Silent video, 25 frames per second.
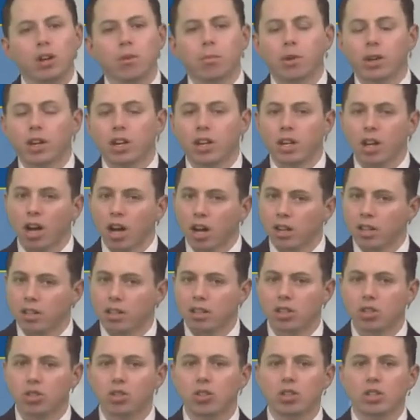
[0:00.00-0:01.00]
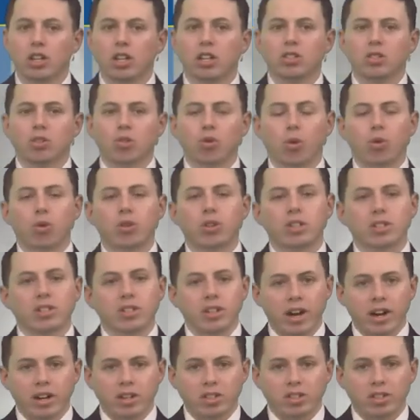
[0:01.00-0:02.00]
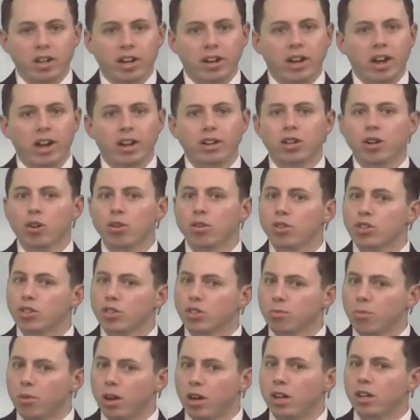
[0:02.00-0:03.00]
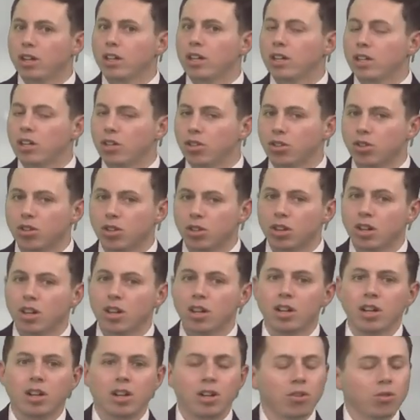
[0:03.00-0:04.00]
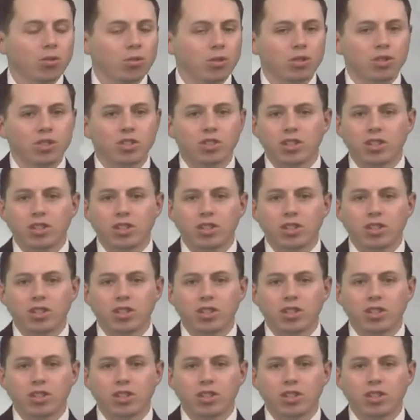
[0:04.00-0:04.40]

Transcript: but not nearly as cold as last night. I noticed my heater was